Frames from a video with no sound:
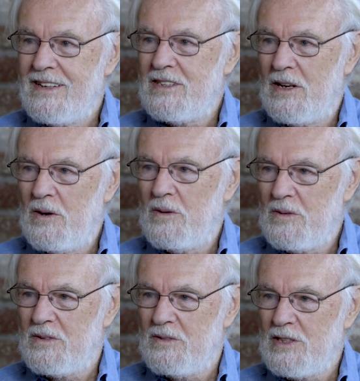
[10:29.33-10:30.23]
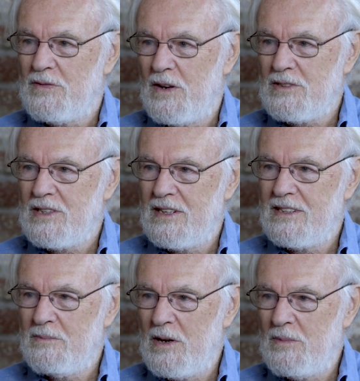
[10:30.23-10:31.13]
So the rich folks
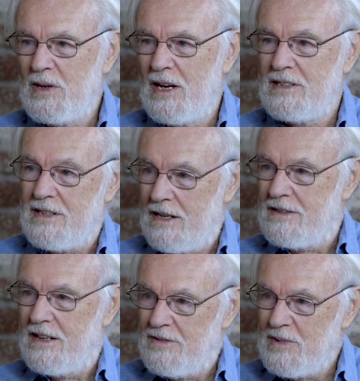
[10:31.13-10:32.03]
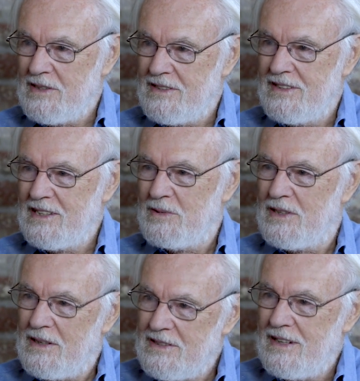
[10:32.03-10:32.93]
started to mobilize state governments, and that's
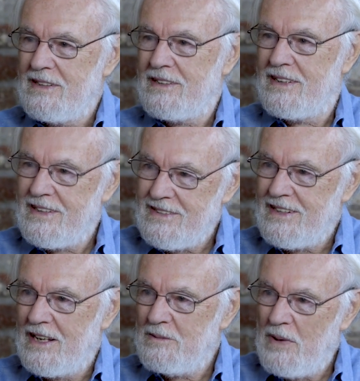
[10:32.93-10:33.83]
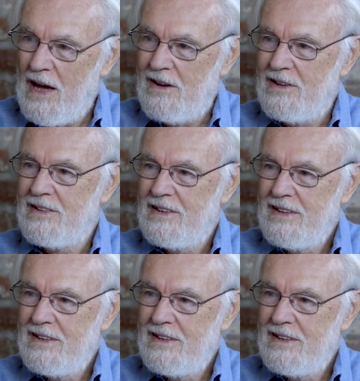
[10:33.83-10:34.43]
when they started getting state power.